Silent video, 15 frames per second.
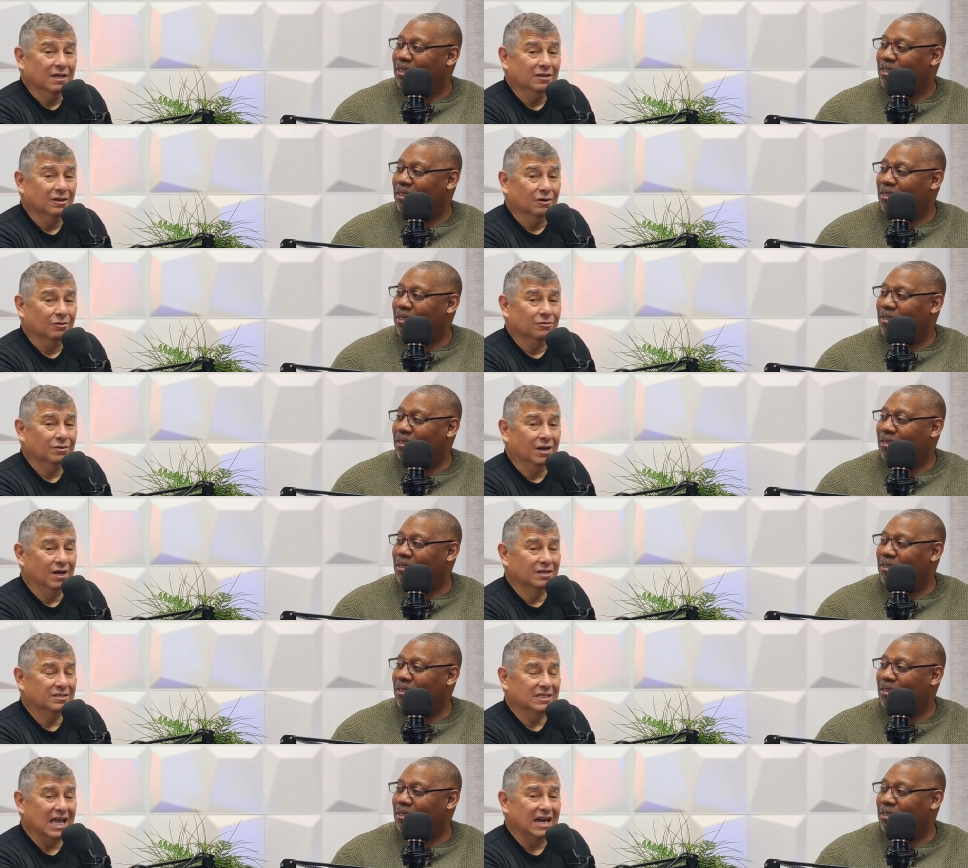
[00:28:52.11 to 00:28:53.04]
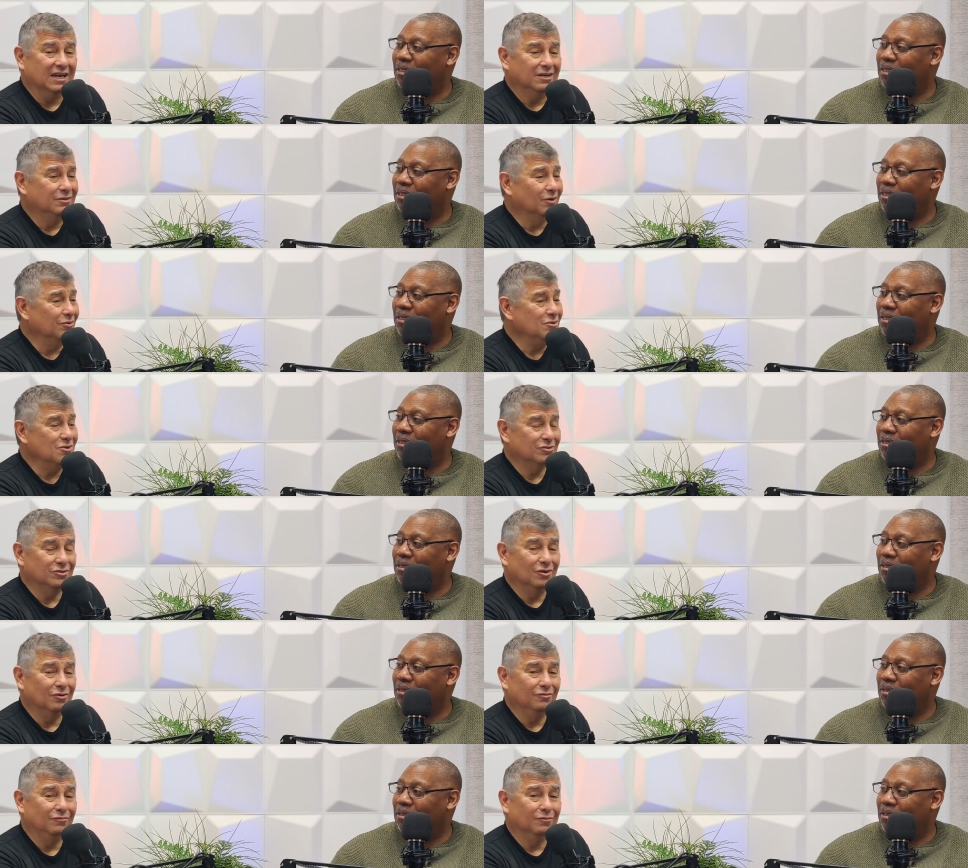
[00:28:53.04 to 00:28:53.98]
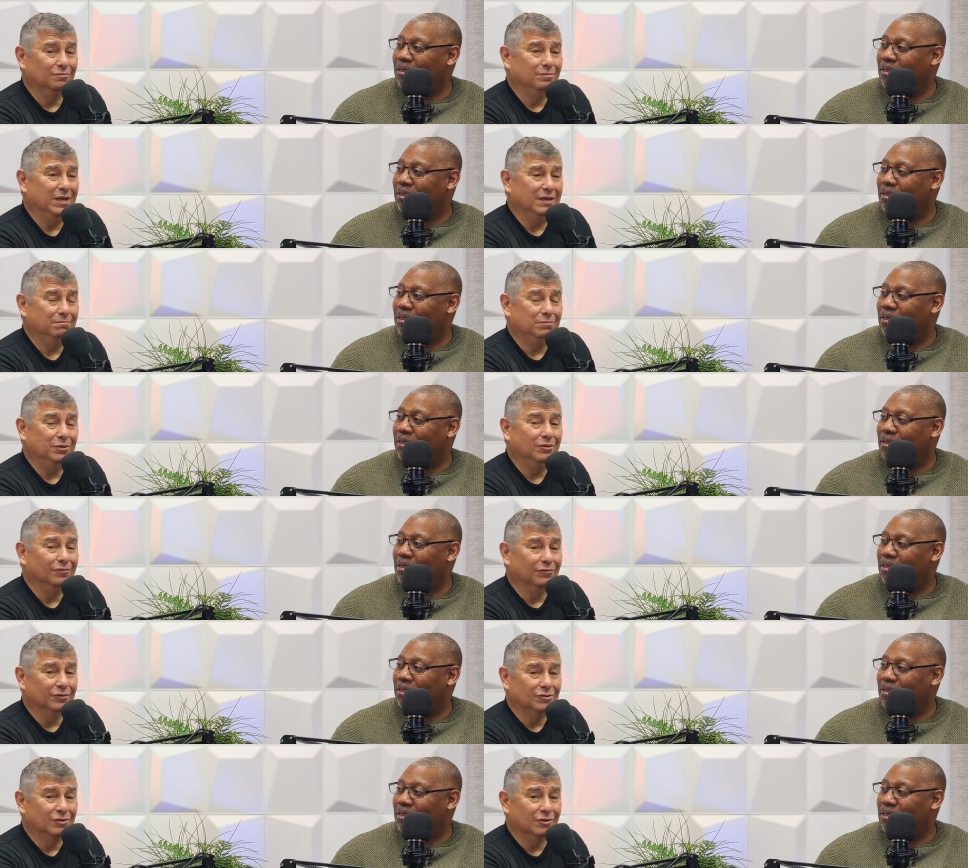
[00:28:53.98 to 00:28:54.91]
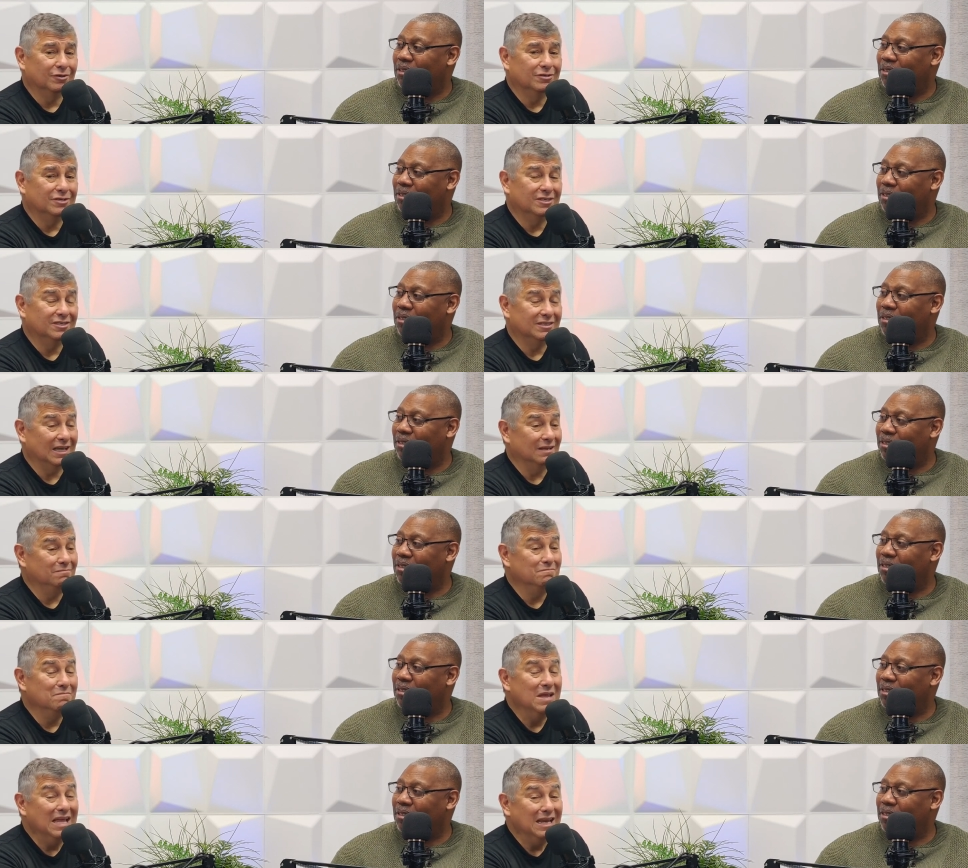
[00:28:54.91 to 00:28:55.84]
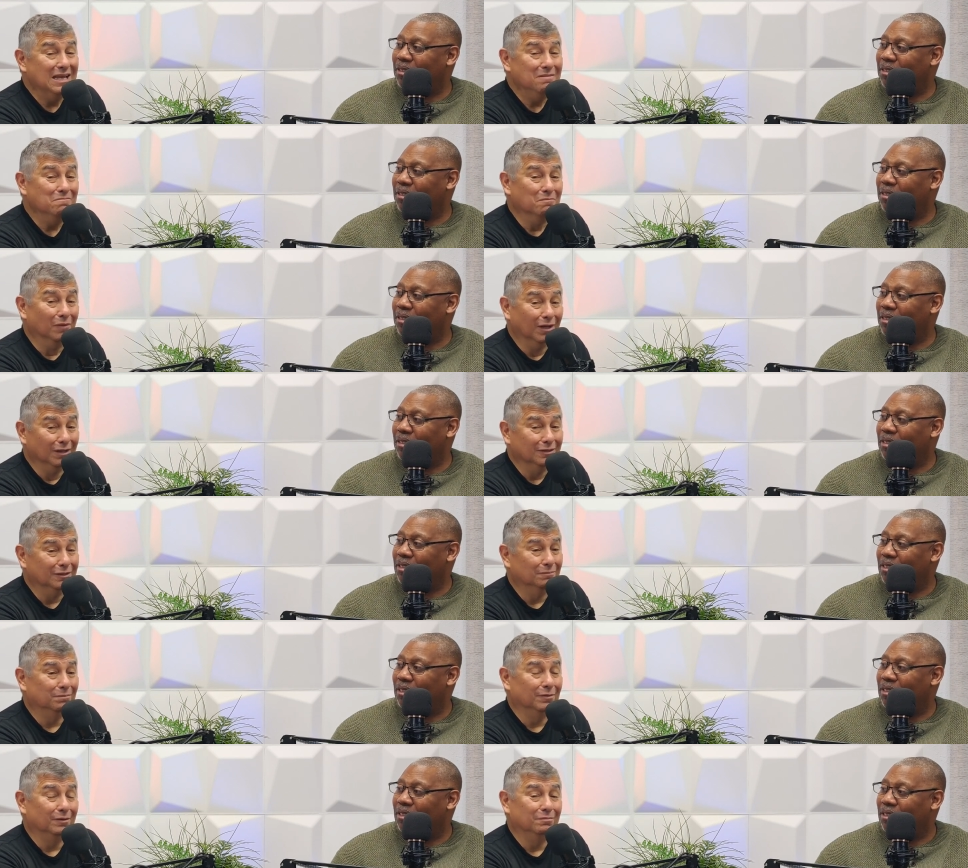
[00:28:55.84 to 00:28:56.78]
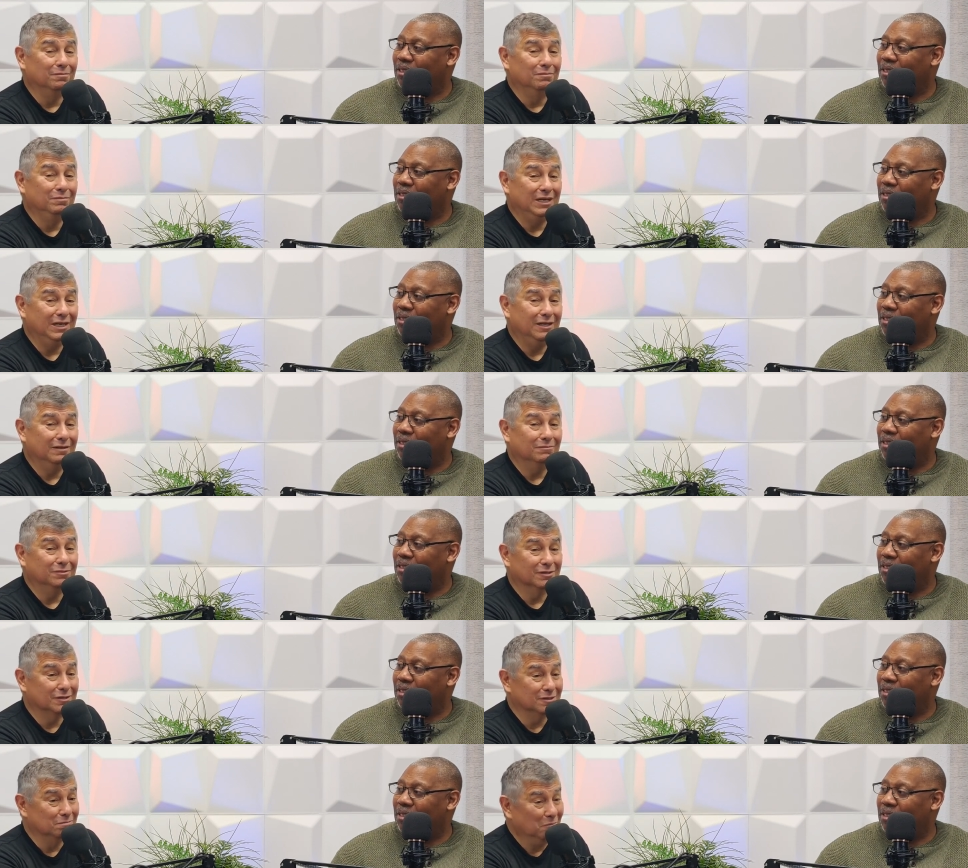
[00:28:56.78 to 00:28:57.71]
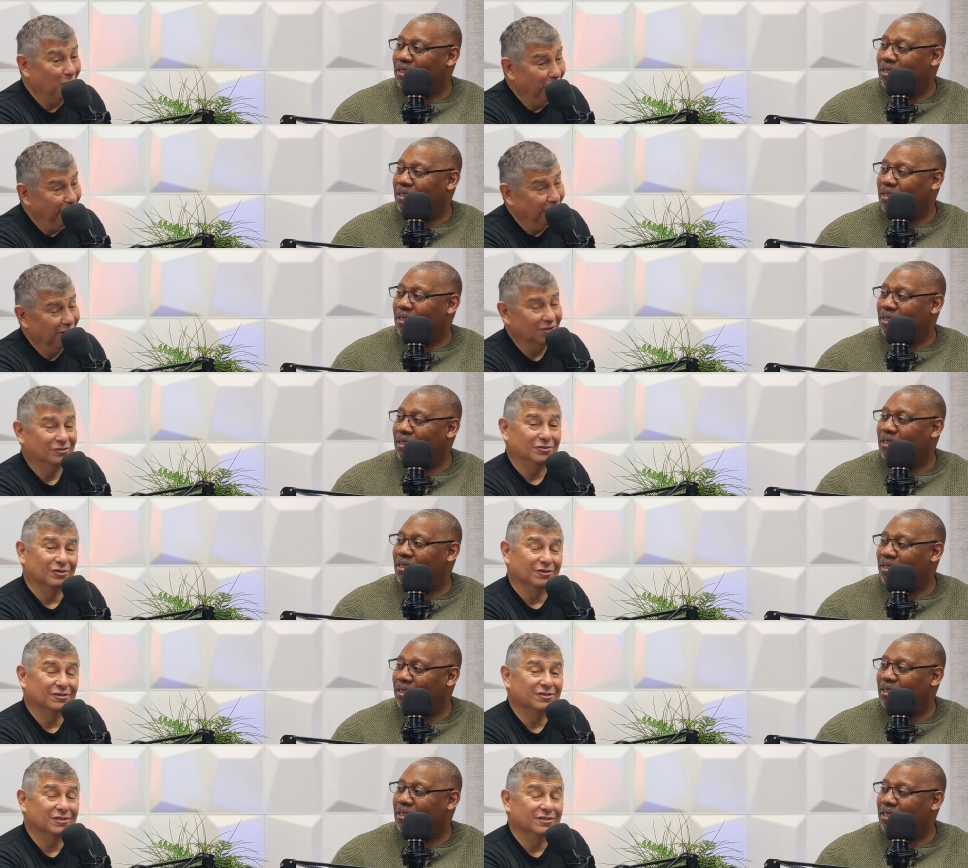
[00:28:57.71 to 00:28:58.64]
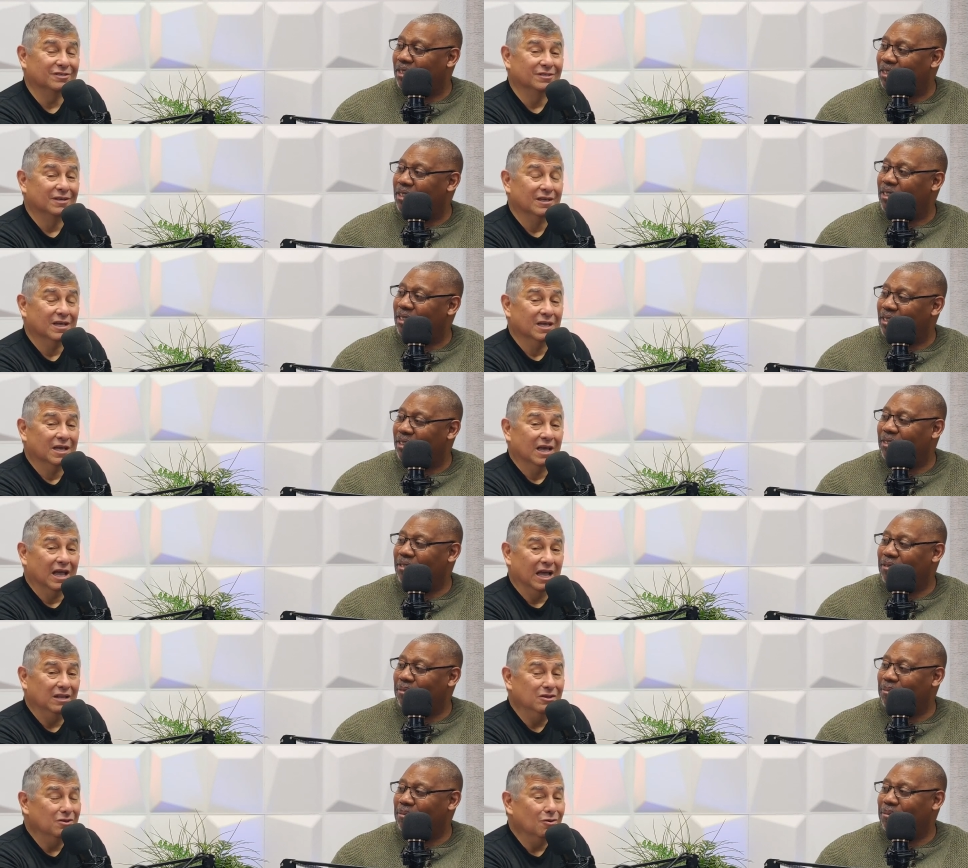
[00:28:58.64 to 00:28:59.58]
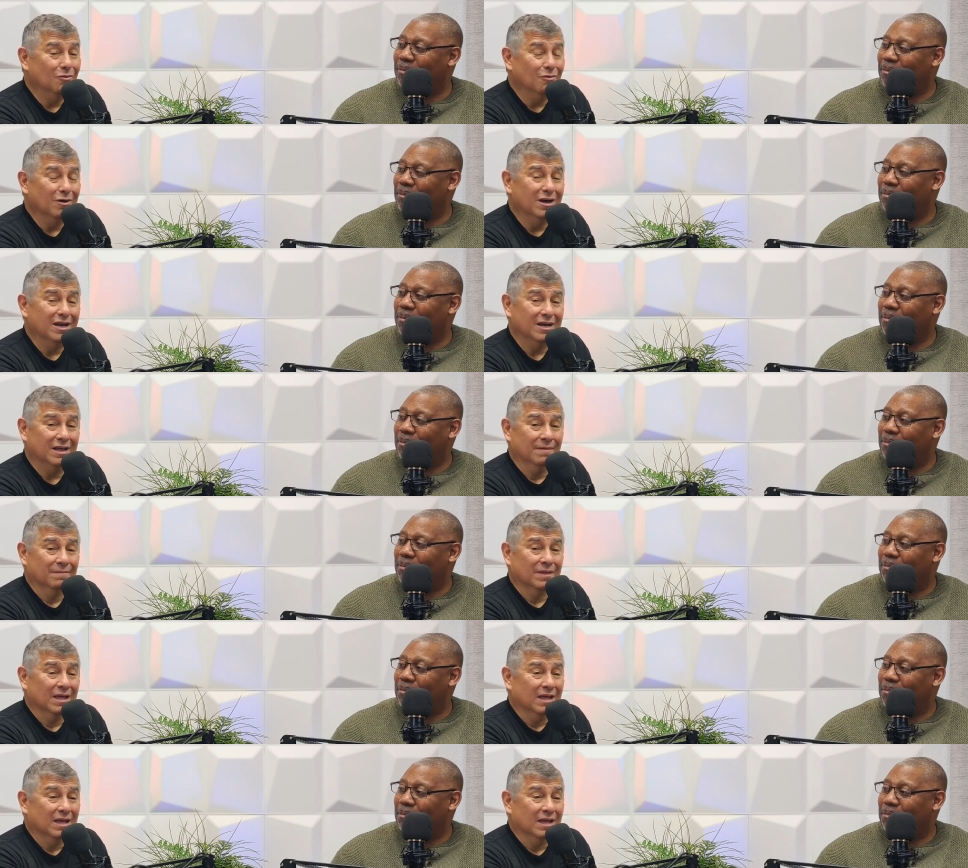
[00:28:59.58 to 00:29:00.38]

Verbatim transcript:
Speaker 1: You know, uh, San Antonio is known for big, beautiful churches and many multiple medium to small churches. And you know what?